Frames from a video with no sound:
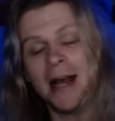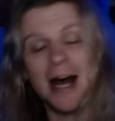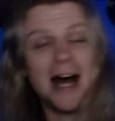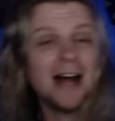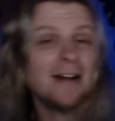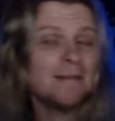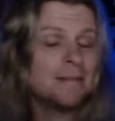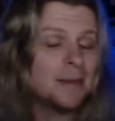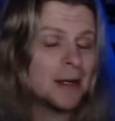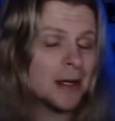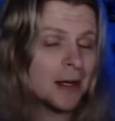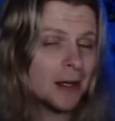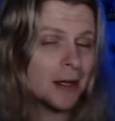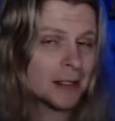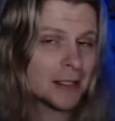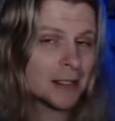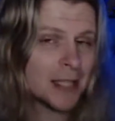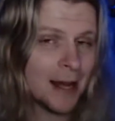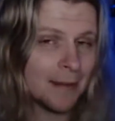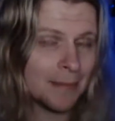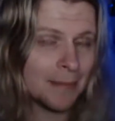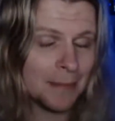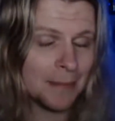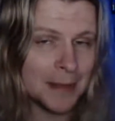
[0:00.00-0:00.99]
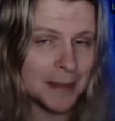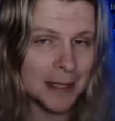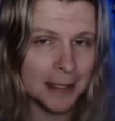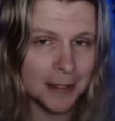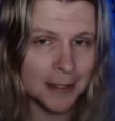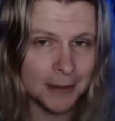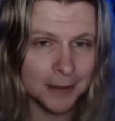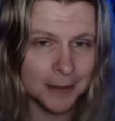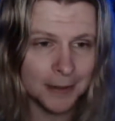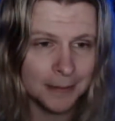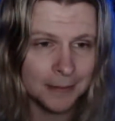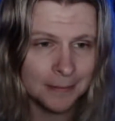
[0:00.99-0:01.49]
I've been on top of
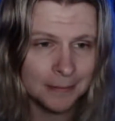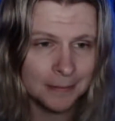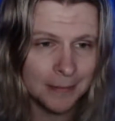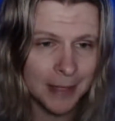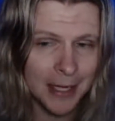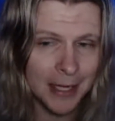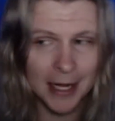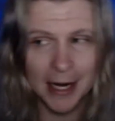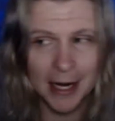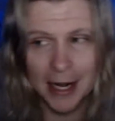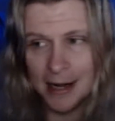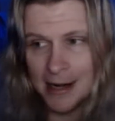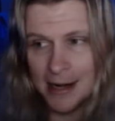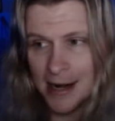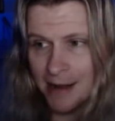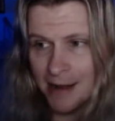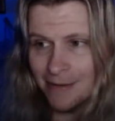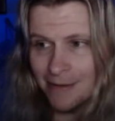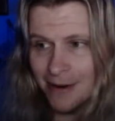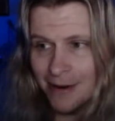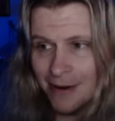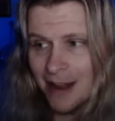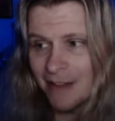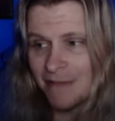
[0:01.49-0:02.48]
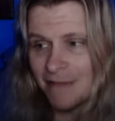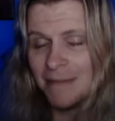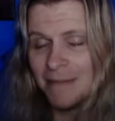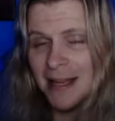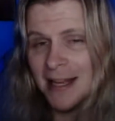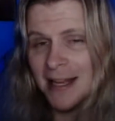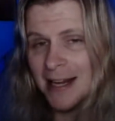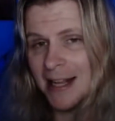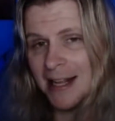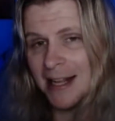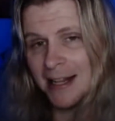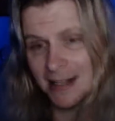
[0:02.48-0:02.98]
Pinnacle, and I never have
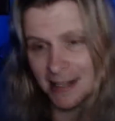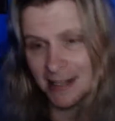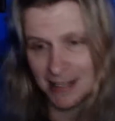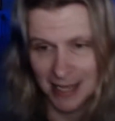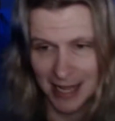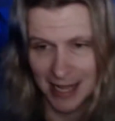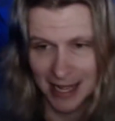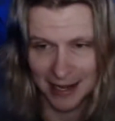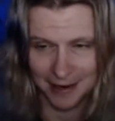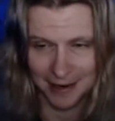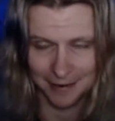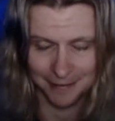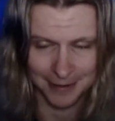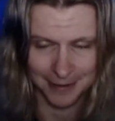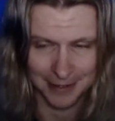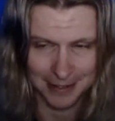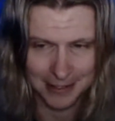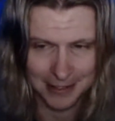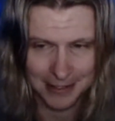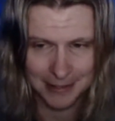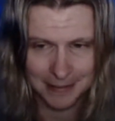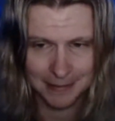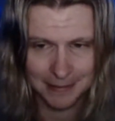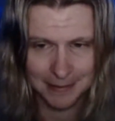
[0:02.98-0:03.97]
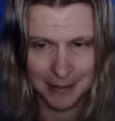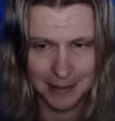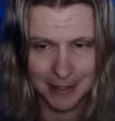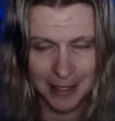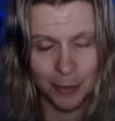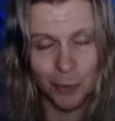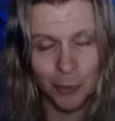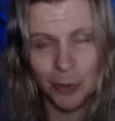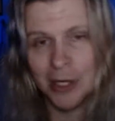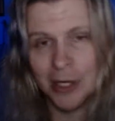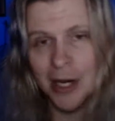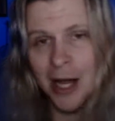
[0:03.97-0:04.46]
been inside of it.
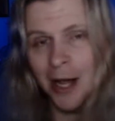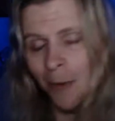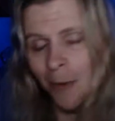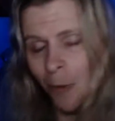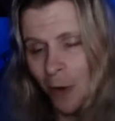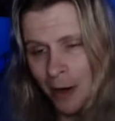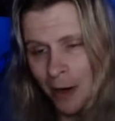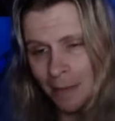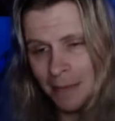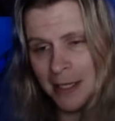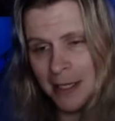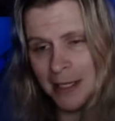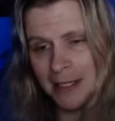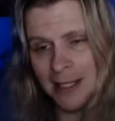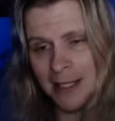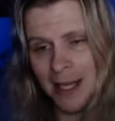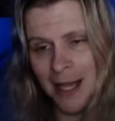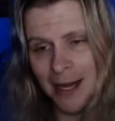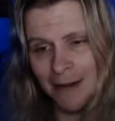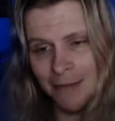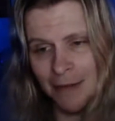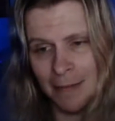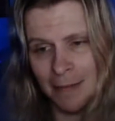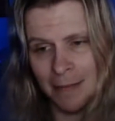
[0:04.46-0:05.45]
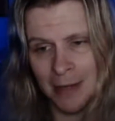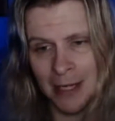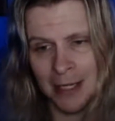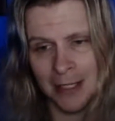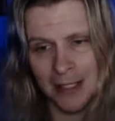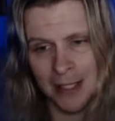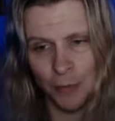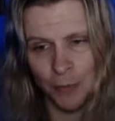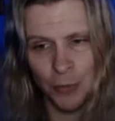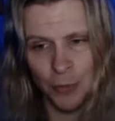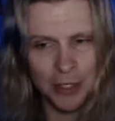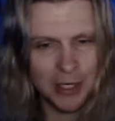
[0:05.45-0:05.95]
I would not want to be inside of it
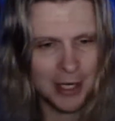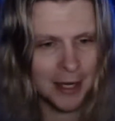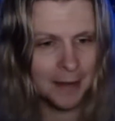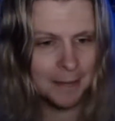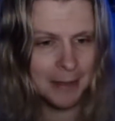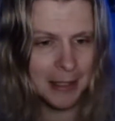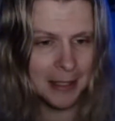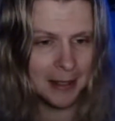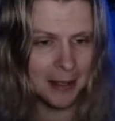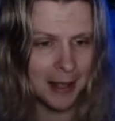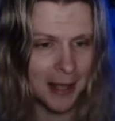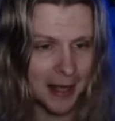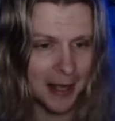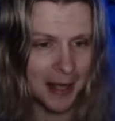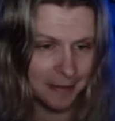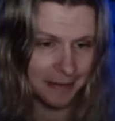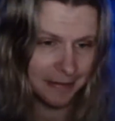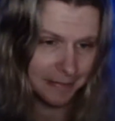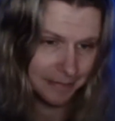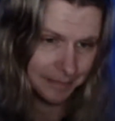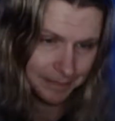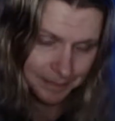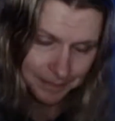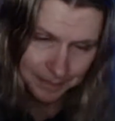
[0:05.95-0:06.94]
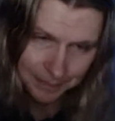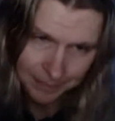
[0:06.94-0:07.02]
because I would not be alive.